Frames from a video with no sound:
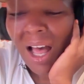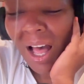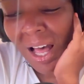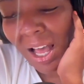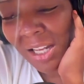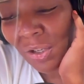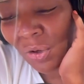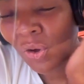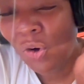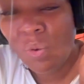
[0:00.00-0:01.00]
I
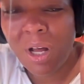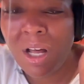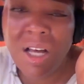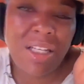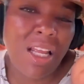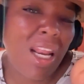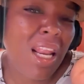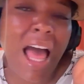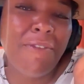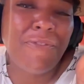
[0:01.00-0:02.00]
don't want a
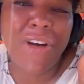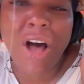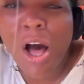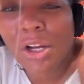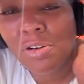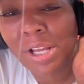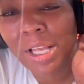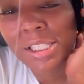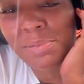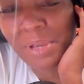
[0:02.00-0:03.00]
lot for
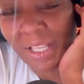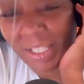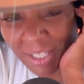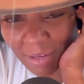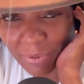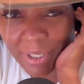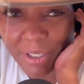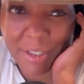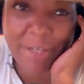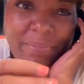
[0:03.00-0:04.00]
Christmas. I
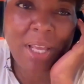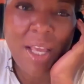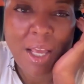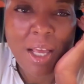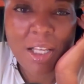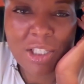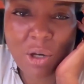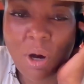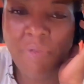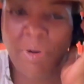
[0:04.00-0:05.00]
wish.
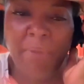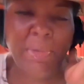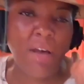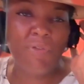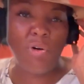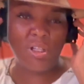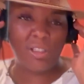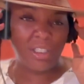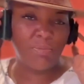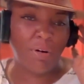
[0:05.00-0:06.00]
So, of course,
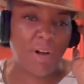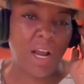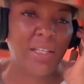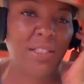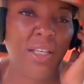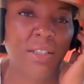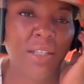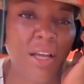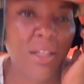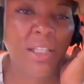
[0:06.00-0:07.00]
this is Mariah's season
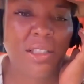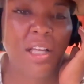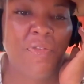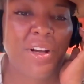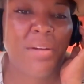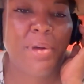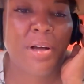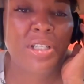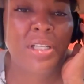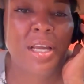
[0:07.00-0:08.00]
now. Let's not forget
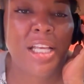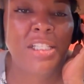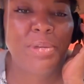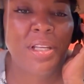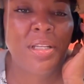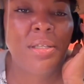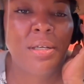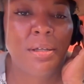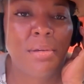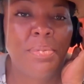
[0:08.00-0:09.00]
about she has been
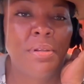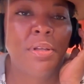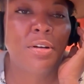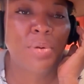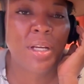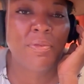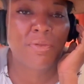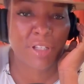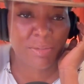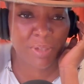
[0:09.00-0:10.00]
dubbed the Queen of
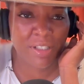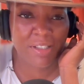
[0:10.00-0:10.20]
Christmas.